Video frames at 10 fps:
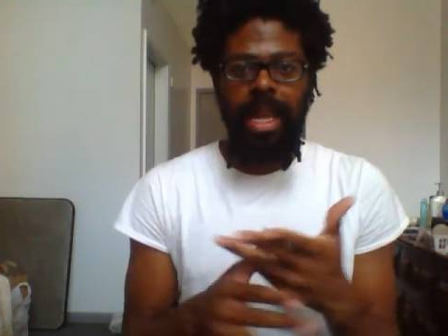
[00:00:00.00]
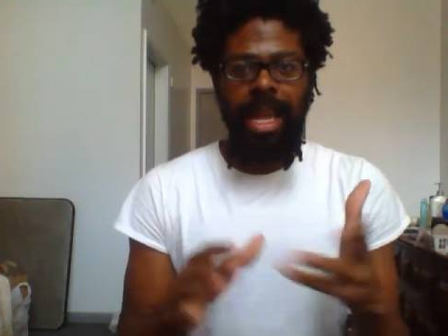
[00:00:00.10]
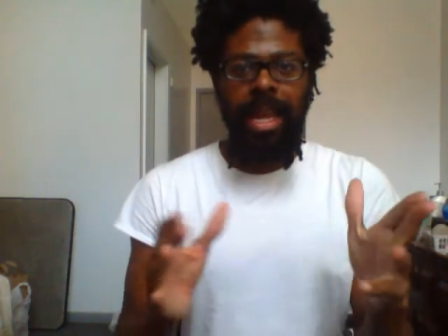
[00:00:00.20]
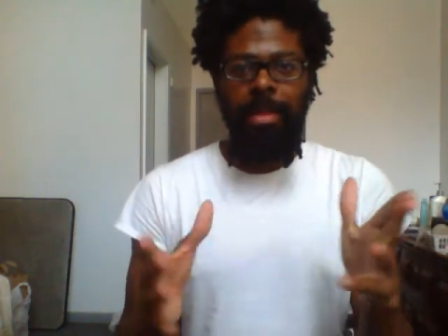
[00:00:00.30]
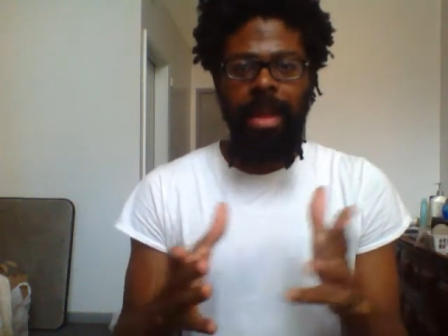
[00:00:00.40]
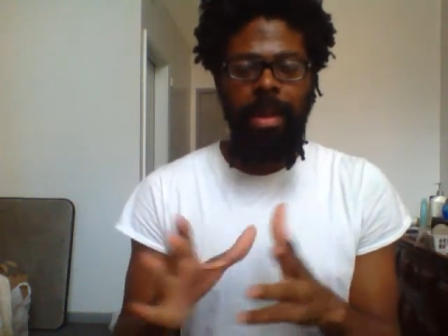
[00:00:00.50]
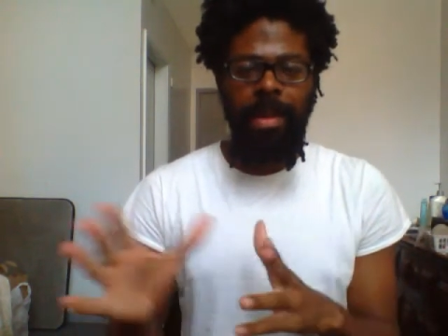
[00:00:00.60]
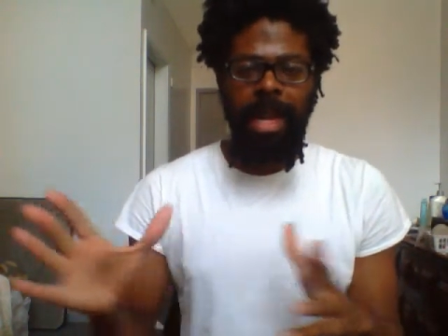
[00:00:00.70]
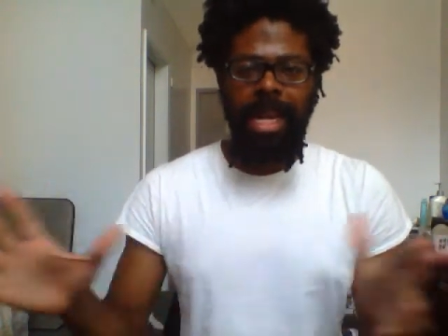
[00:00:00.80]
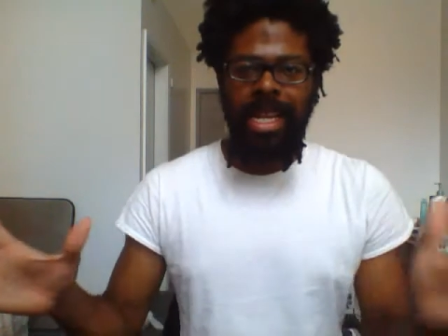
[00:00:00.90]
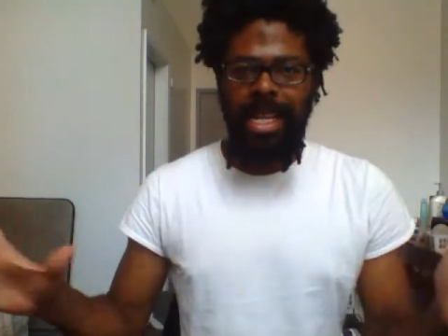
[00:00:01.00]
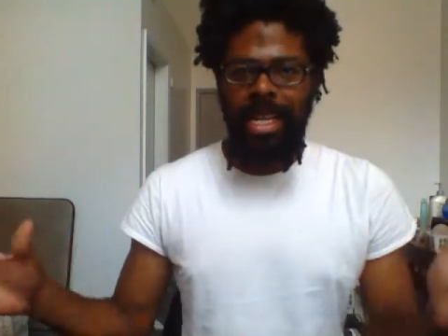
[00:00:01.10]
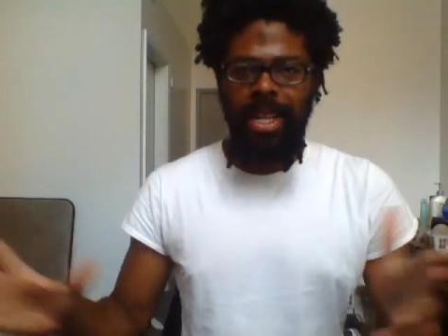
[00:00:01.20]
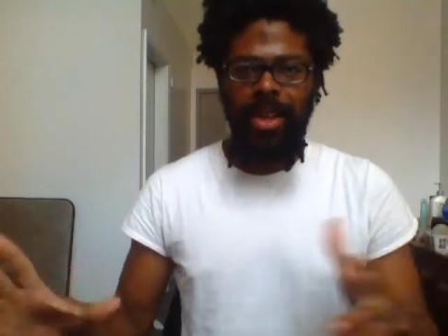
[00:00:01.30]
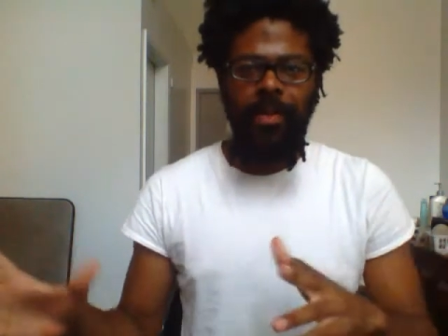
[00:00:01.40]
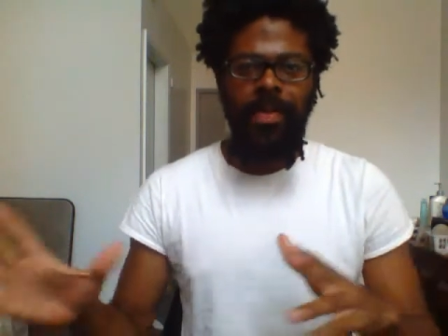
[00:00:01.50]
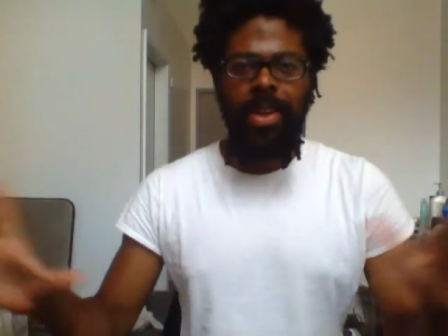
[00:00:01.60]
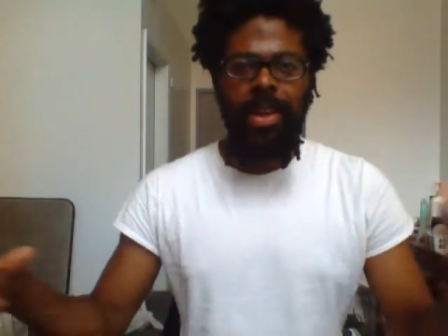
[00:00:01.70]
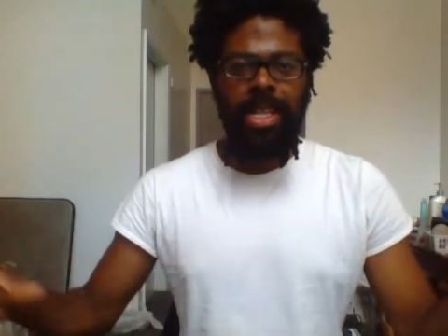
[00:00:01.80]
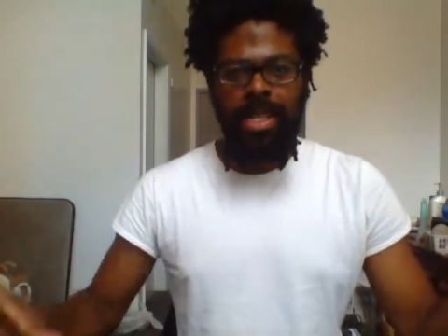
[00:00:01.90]
And maybe I could, you know,
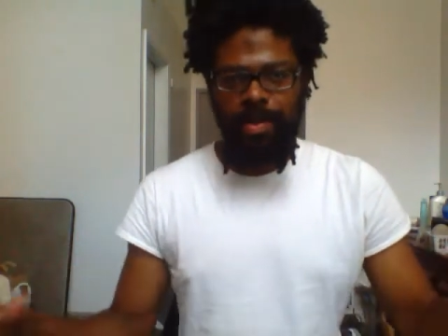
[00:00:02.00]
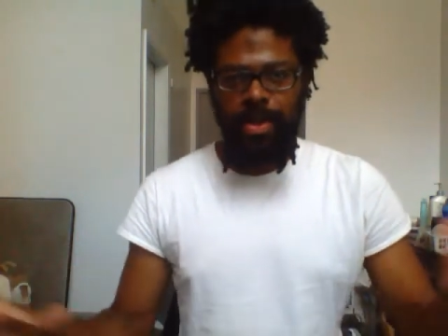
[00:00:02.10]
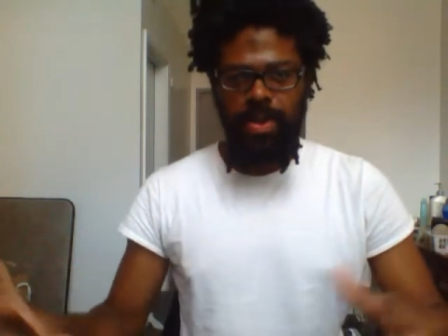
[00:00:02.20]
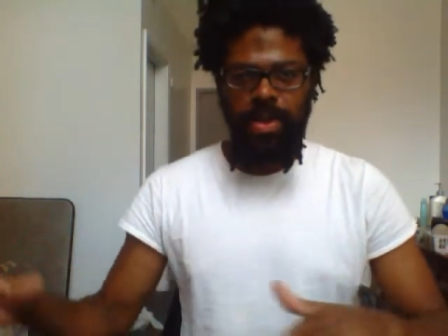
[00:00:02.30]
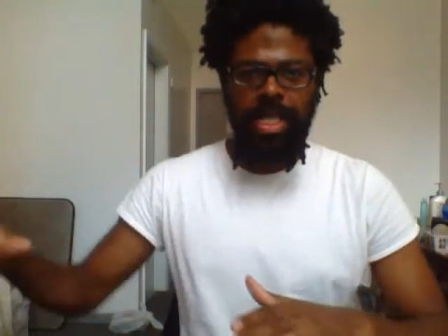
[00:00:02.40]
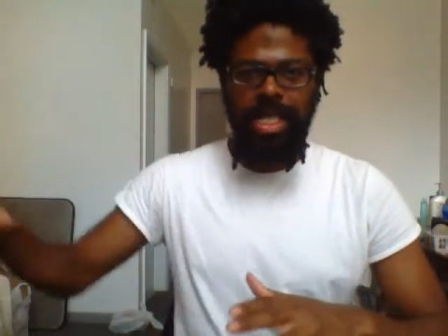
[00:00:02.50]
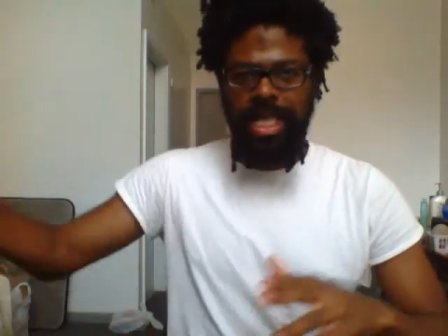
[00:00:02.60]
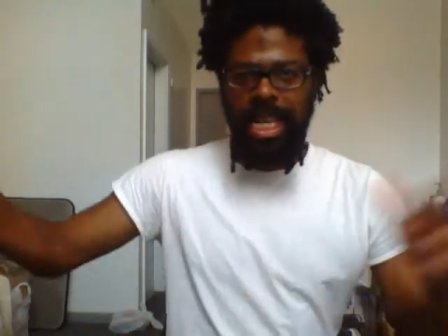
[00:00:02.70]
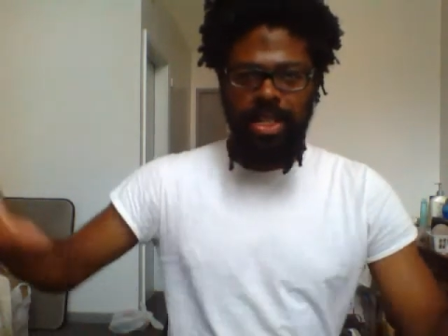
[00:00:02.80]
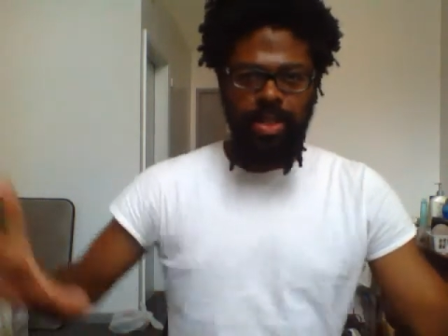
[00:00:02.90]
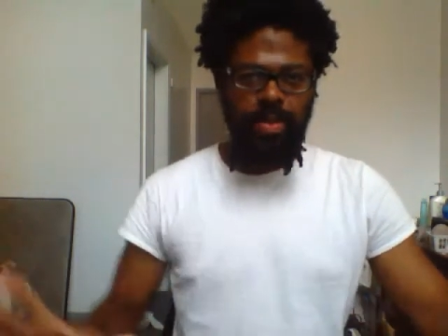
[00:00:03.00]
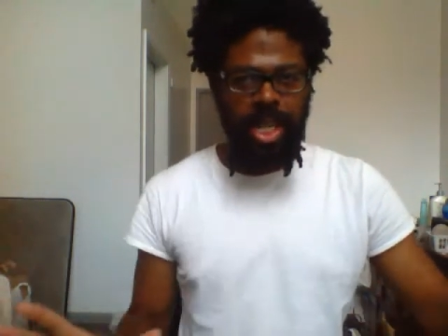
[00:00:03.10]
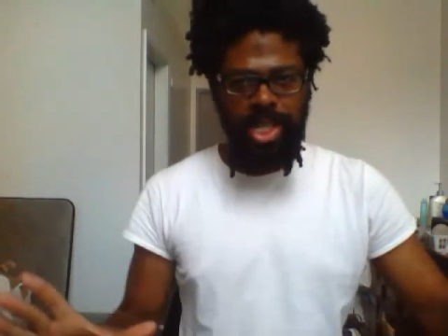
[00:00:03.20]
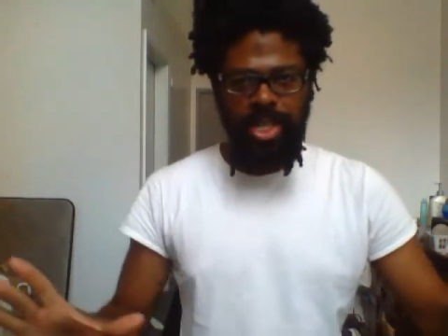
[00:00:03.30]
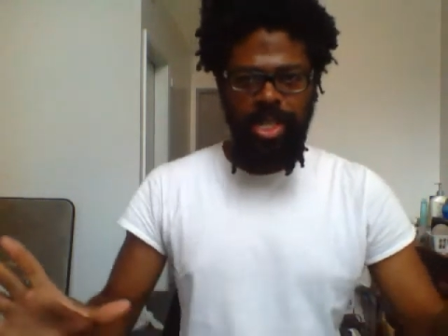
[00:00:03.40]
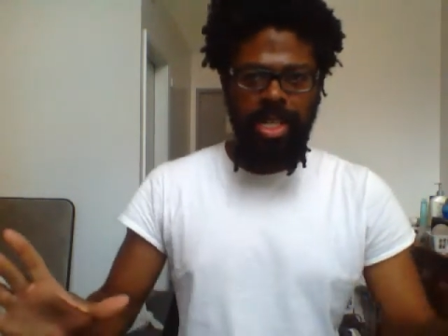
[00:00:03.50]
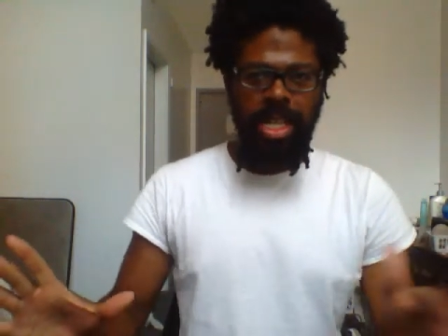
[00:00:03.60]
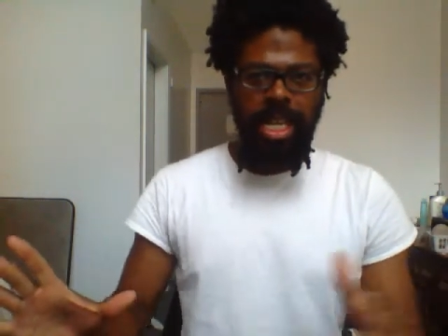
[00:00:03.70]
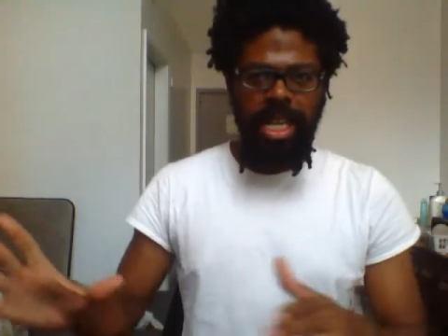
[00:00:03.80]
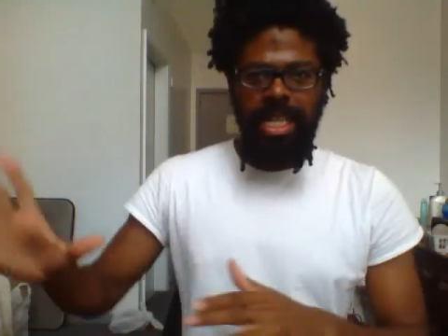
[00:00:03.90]
figure out some sort of stage
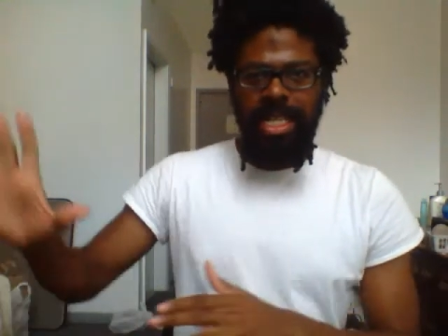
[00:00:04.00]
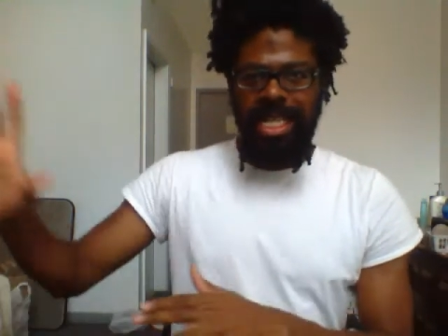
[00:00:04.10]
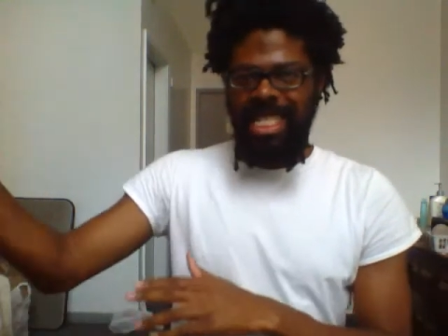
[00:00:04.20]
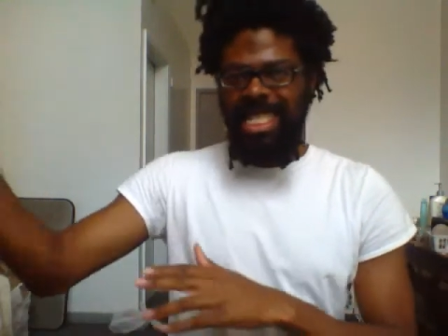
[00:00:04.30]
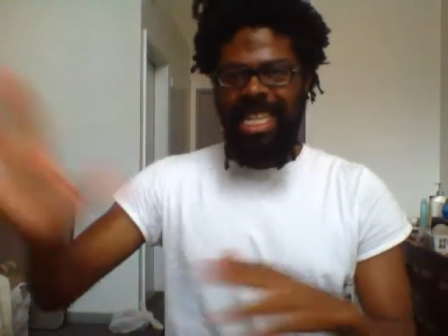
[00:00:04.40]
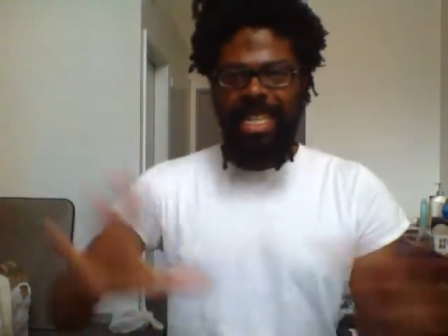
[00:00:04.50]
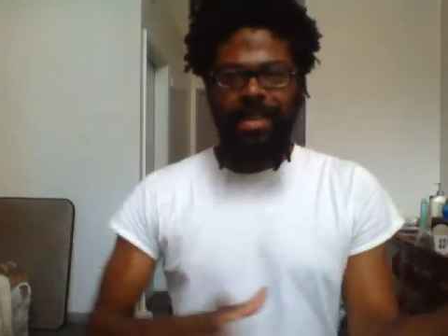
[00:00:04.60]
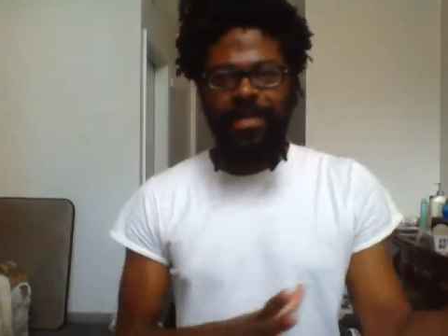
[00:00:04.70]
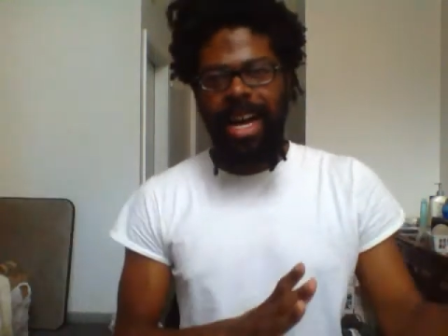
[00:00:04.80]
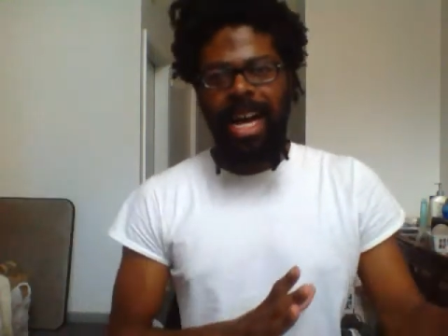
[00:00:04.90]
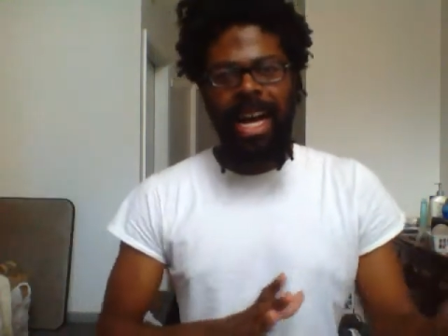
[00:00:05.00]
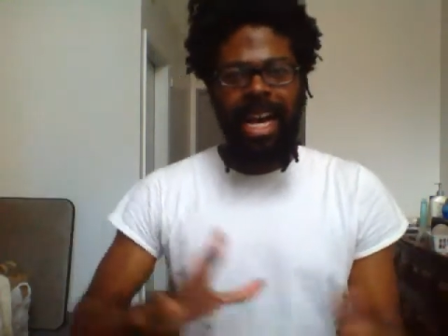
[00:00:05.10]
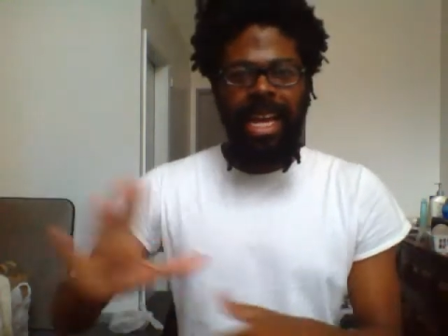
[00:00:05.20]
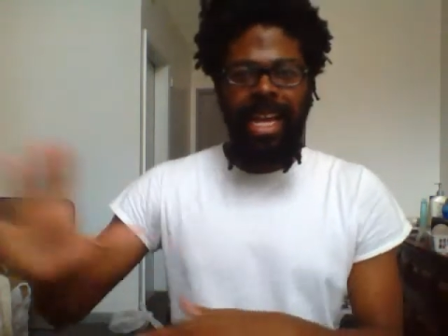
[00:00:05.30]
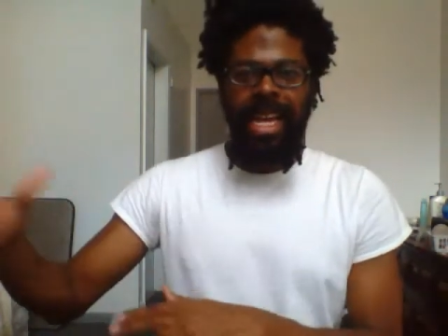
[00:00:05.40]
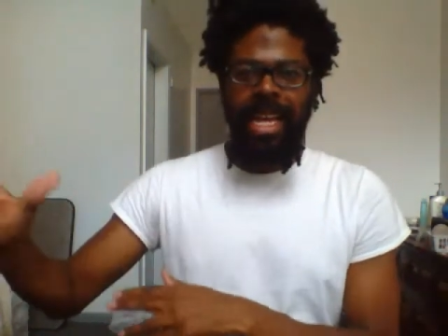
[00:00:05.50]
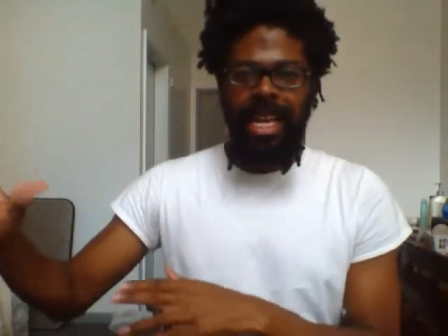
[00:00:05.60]
direction to signify